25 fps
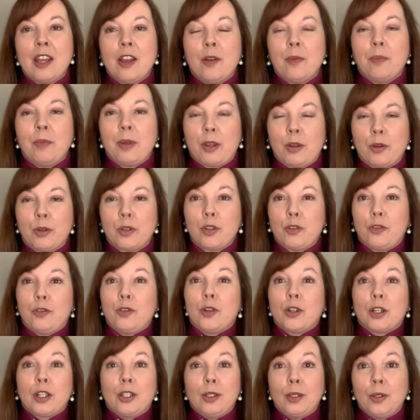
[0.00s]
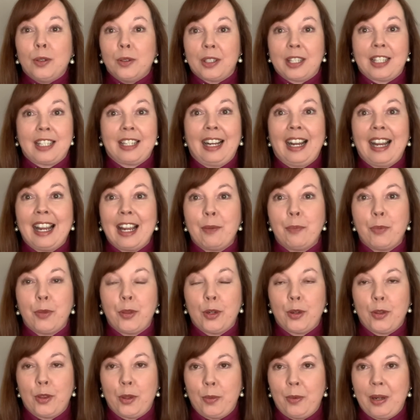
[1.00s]
Because for a long time
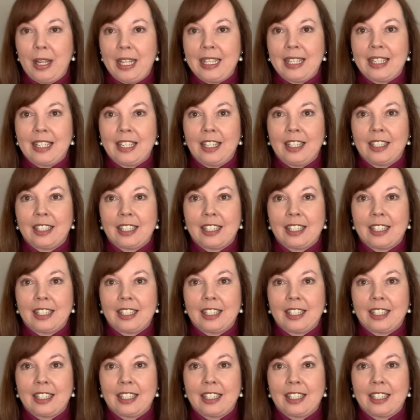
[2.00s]
through the winter,